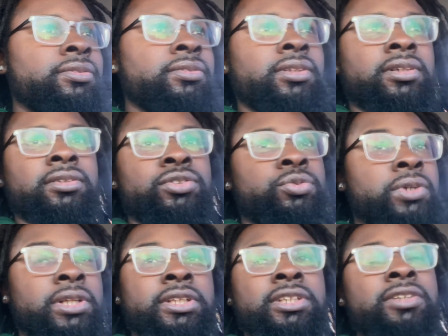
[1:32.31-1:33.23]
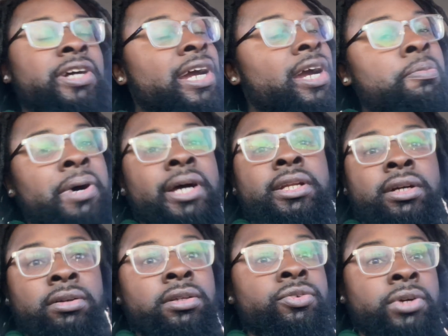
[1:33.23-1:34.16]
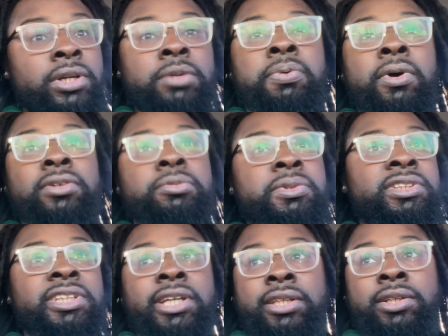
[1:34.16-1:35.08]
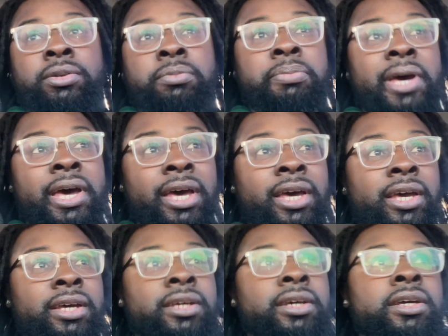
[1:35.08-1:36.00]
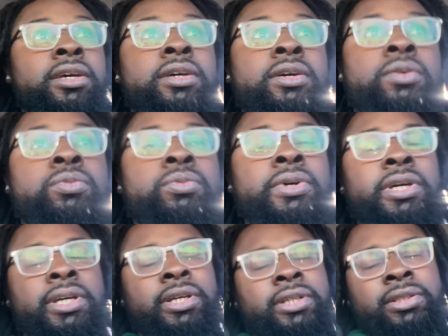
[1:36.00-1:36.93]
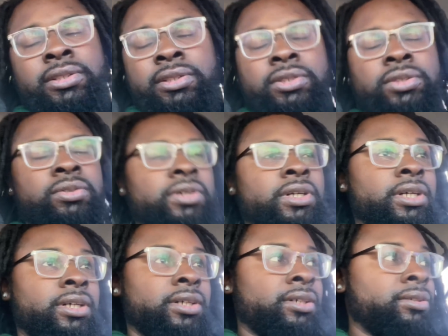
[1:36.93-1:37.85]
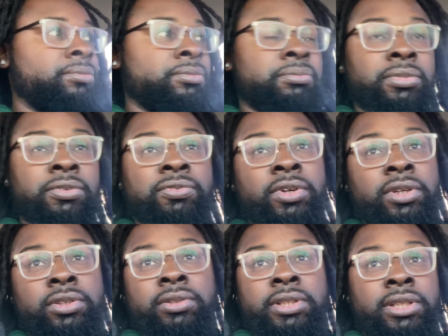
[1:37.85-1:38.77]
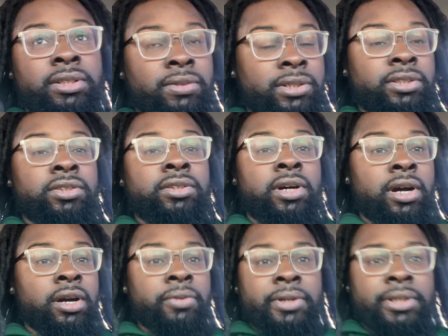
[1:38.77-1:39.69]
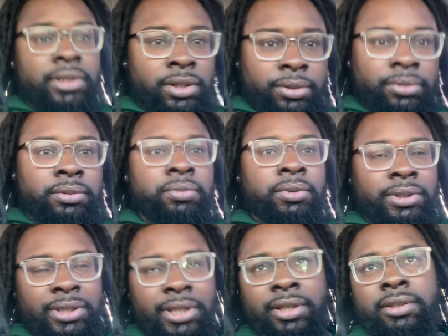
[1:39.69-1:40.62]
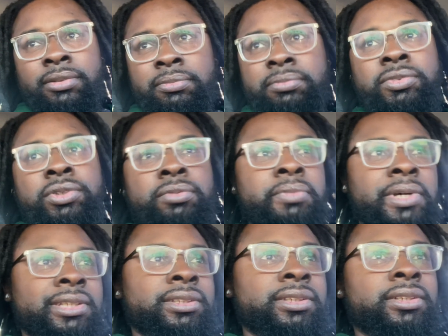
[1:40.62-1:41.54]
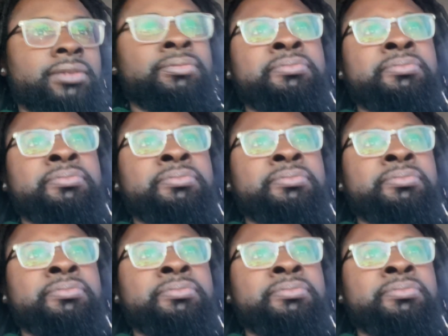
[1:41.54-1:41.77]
You know, you really, you everybody know you really supposed to be checking your bag when you uh before you leave because you already know what they gonna do, mess up.